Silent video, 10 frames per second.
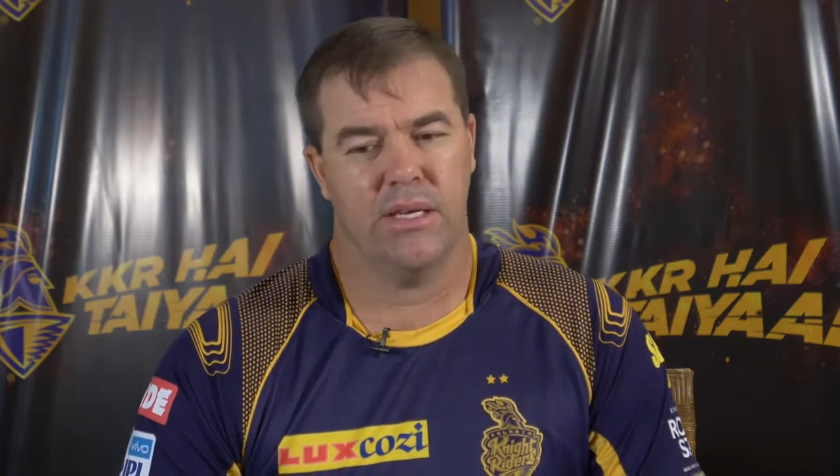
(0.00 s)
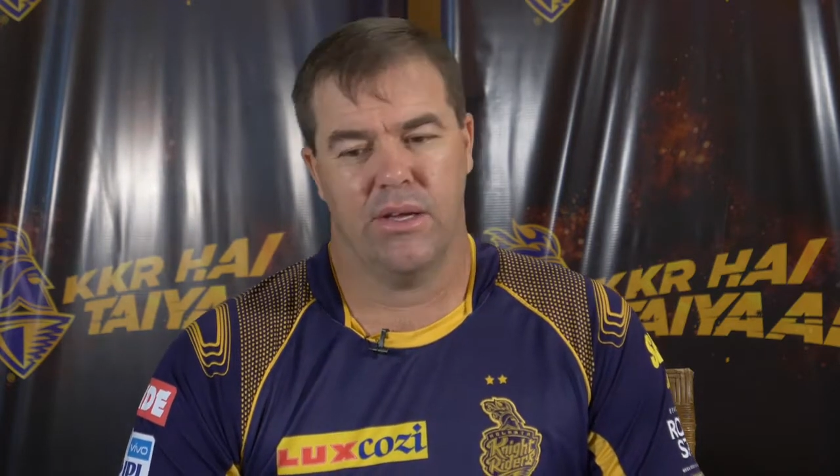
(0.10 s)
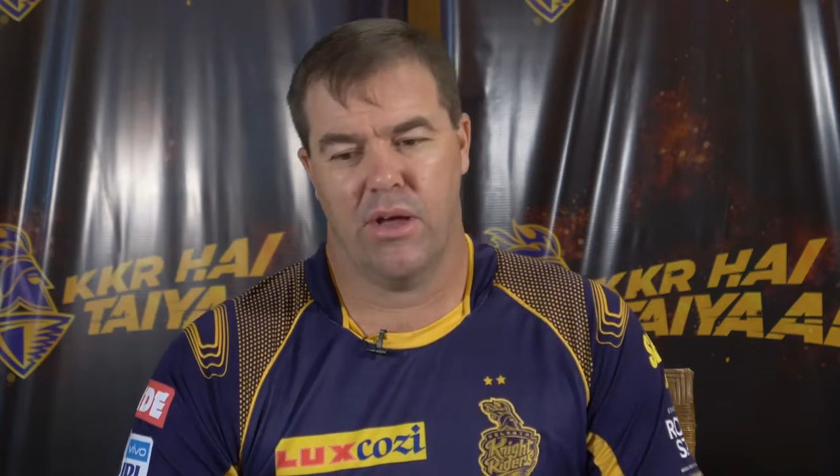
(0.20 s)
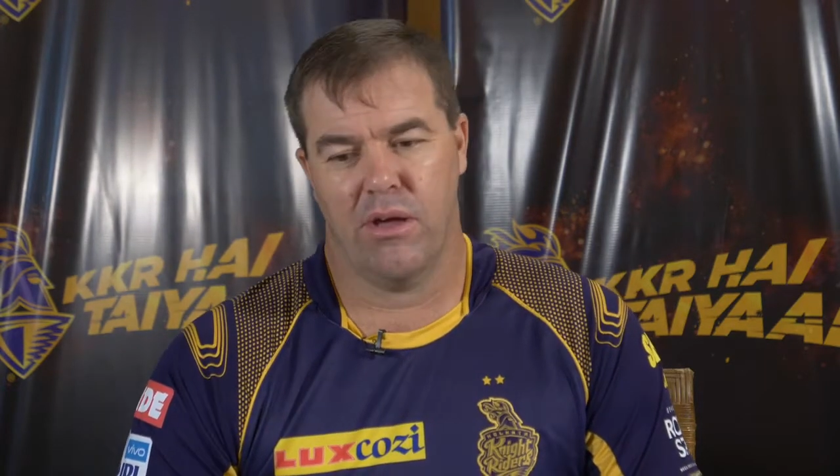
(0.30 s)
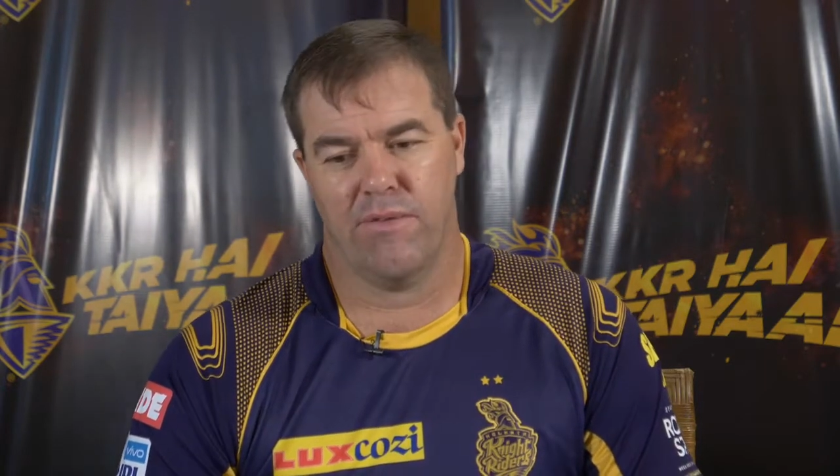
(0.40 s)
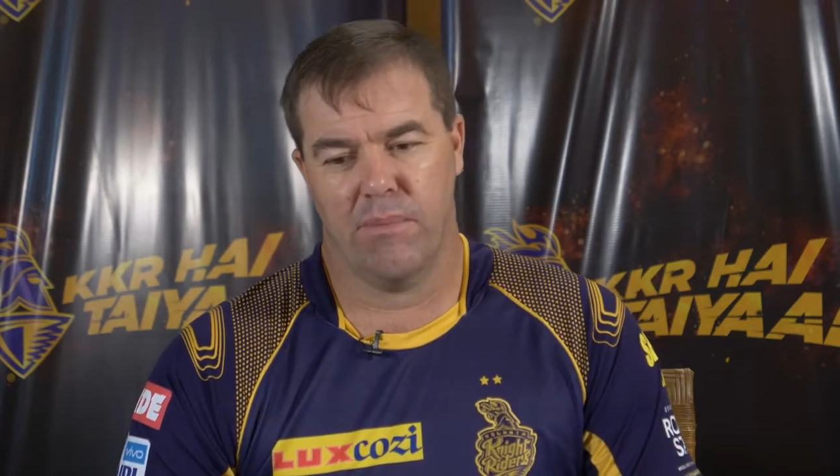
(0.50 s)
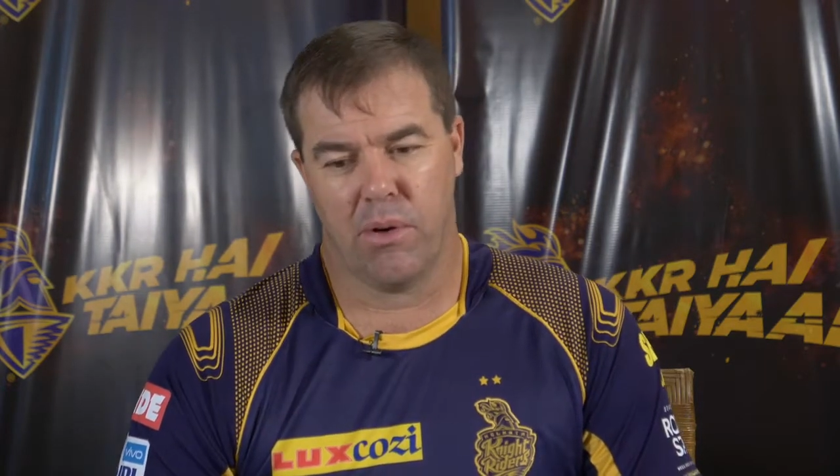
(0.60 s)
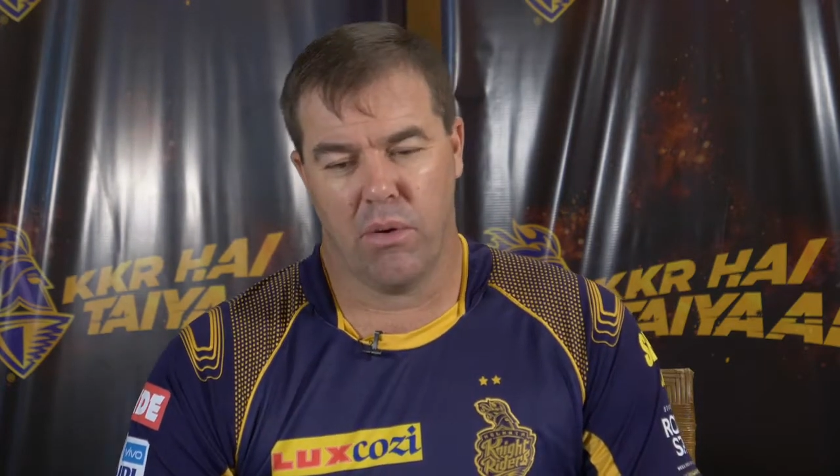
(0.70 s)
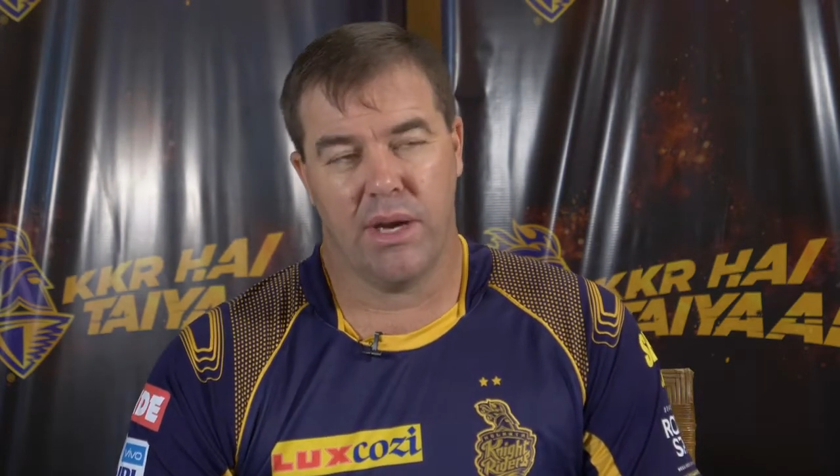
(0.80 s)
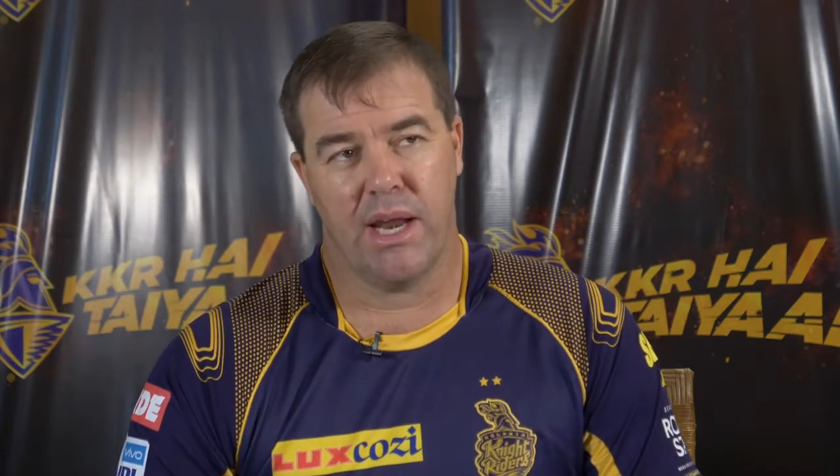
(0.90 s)
You know, if you
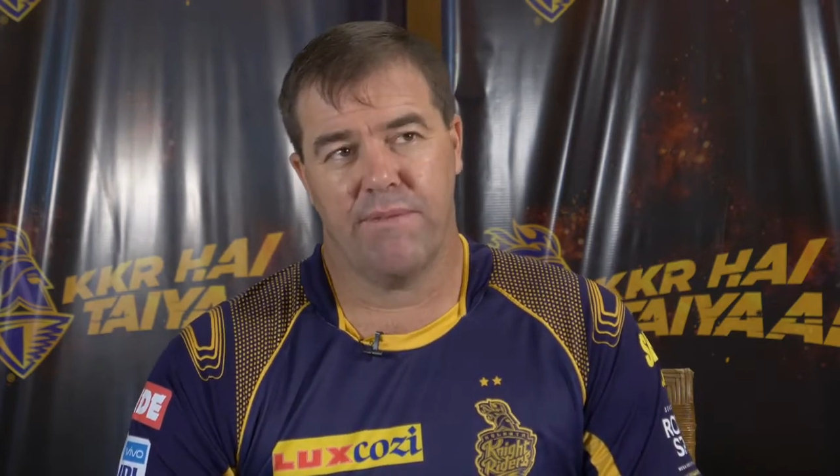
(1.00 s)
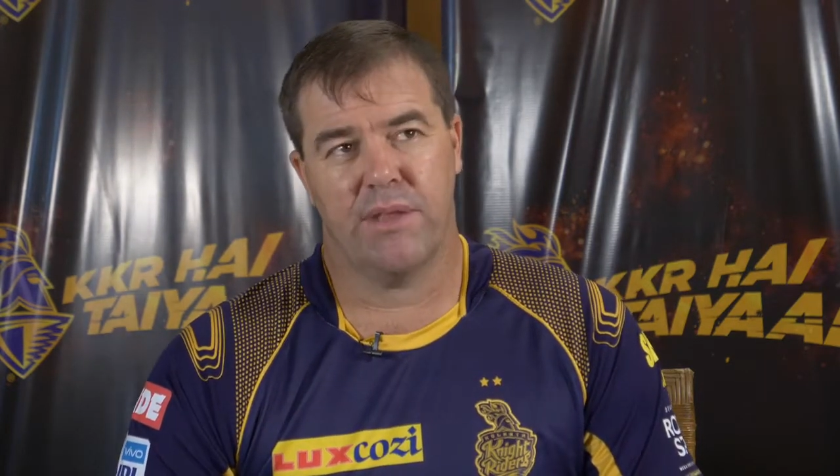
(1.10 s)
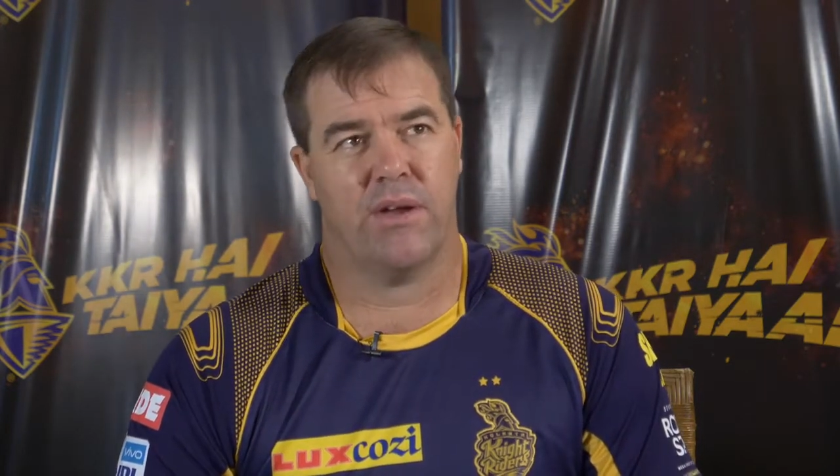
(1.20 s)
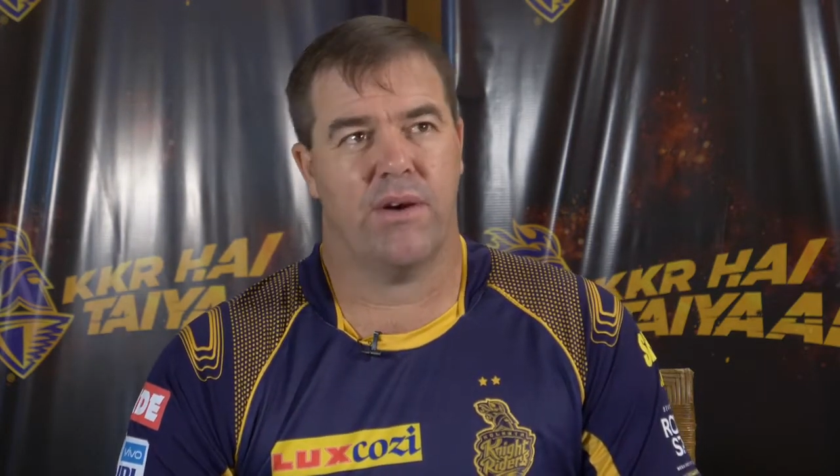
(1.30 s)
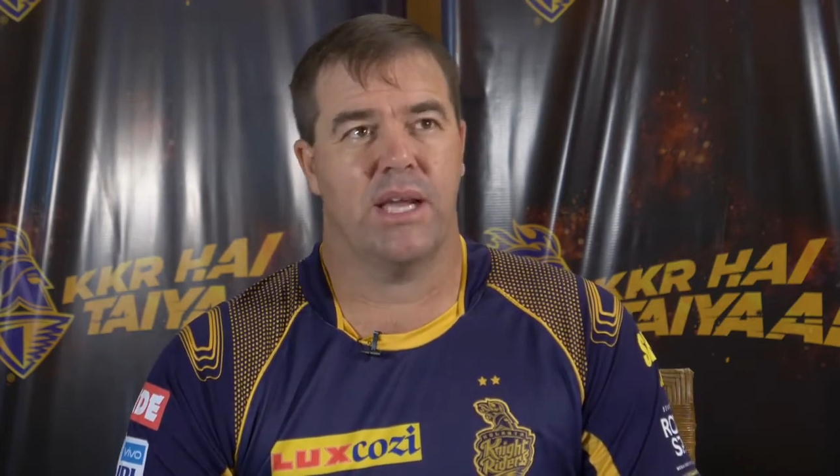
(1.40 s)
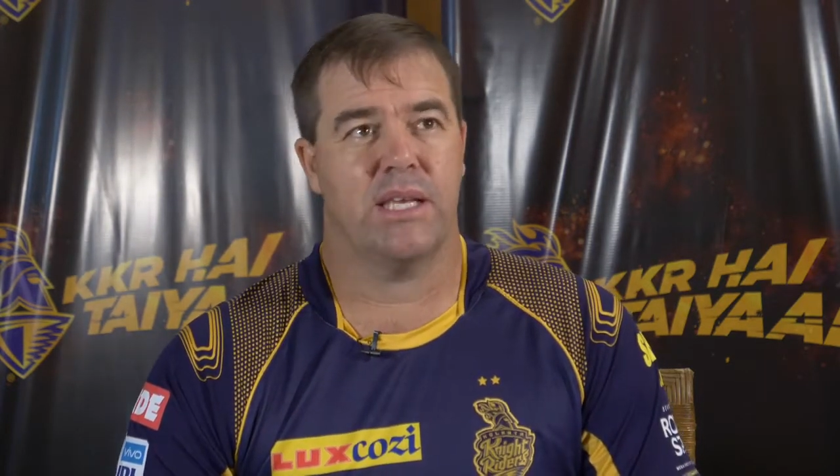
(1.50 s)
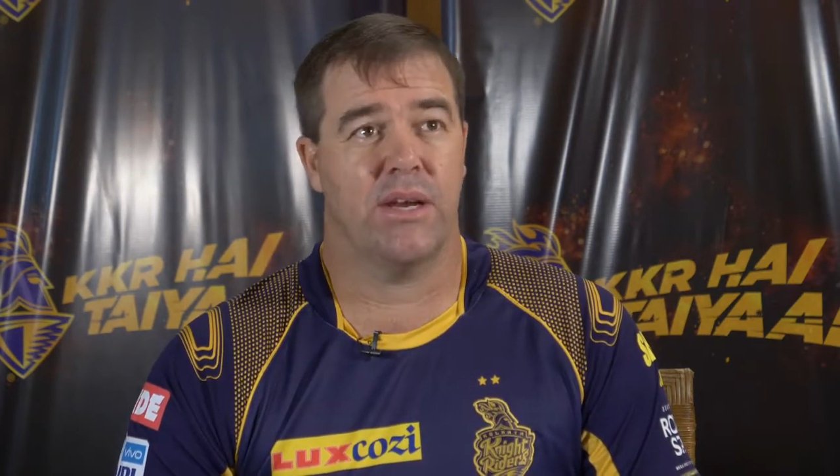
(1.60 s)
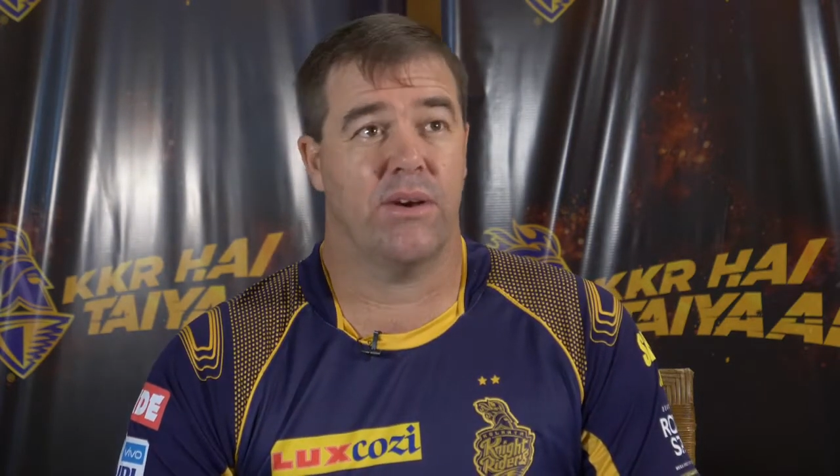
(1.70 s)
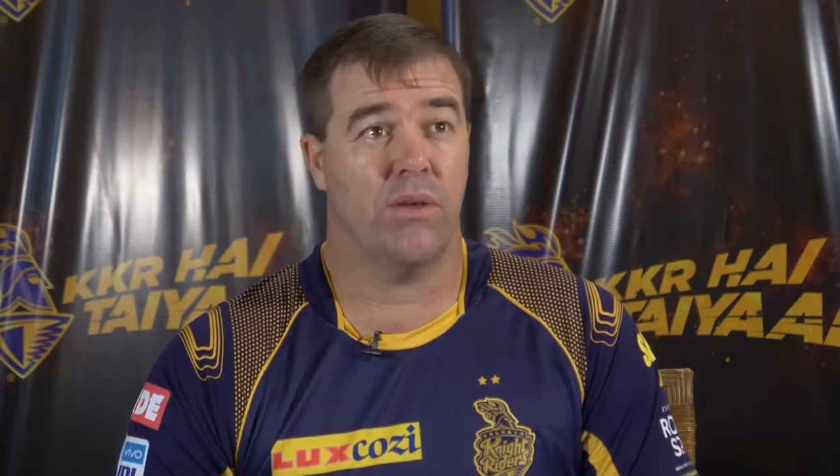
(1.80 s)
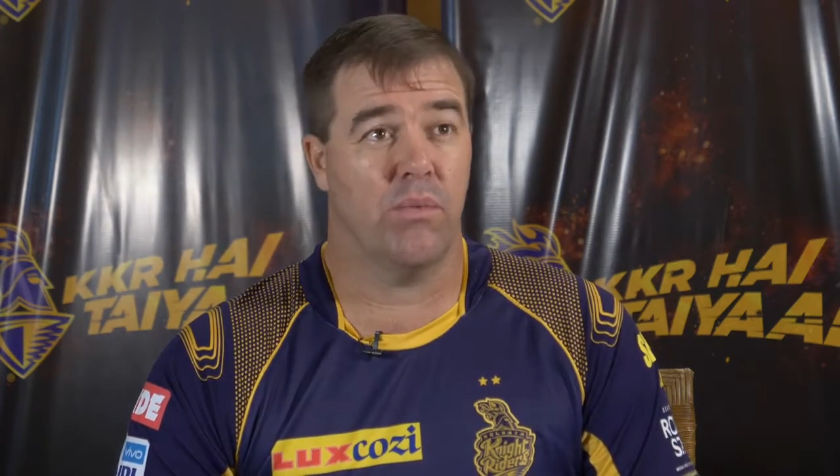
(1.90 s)
bowl enough in the right area,